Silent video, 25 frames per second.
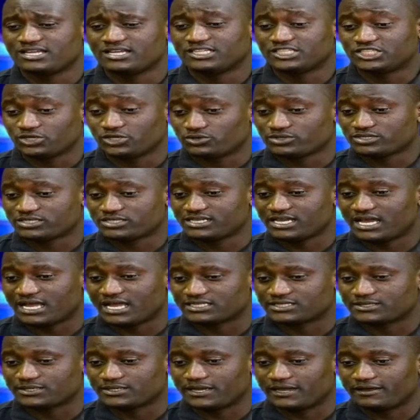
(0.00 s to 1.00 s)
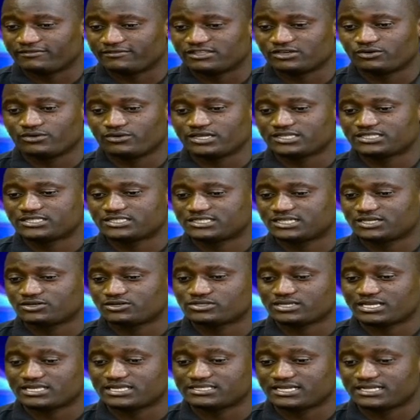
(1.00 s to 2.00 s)
the way
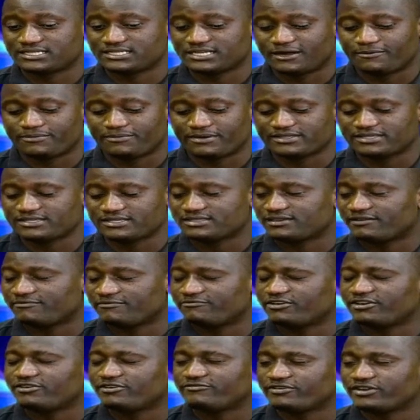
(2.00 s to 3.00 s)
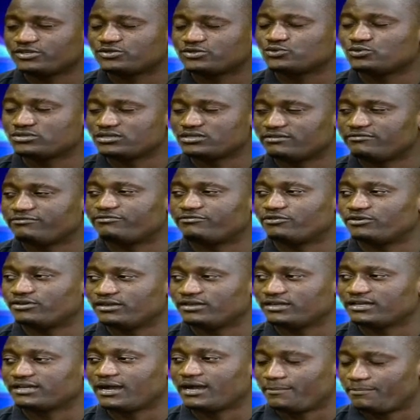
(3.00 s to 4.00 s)
Chelsea are set up, I think they are very, very suited for
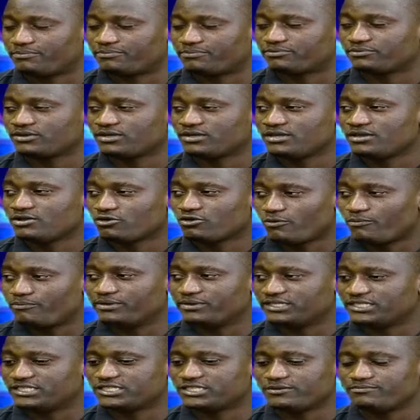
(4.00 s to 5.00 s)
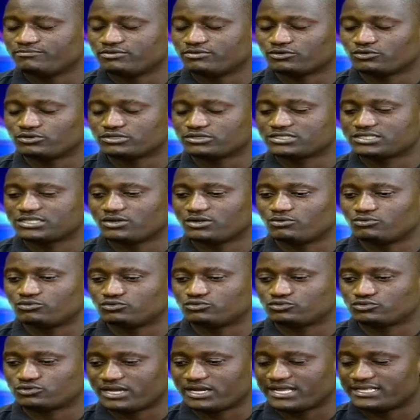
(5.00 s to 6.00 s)
a cup competition, because they
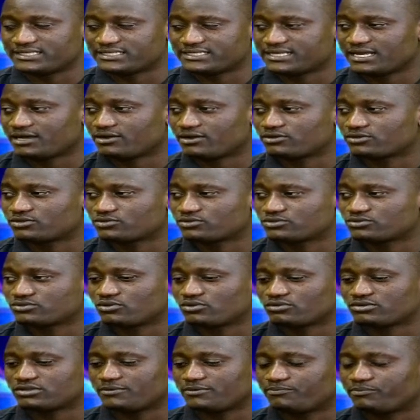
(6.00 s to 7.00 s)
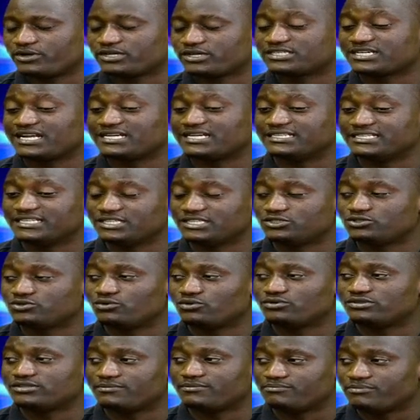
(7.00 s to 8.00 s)
will try and soak the pressure and hit
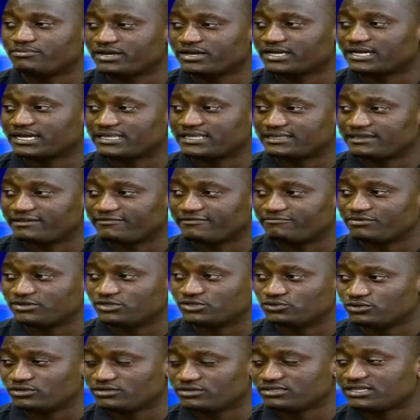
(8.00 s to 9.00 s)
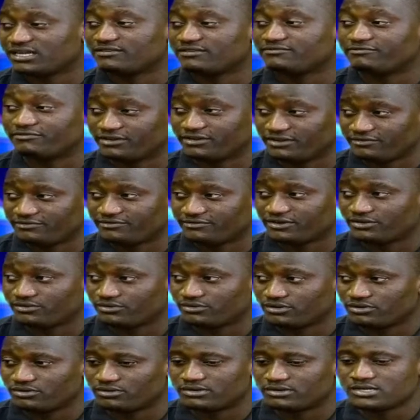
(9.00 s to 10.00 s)
you on the break, and they have been doing that very, very
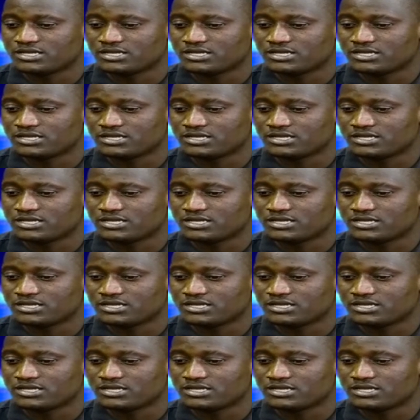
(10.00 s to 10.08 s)
well.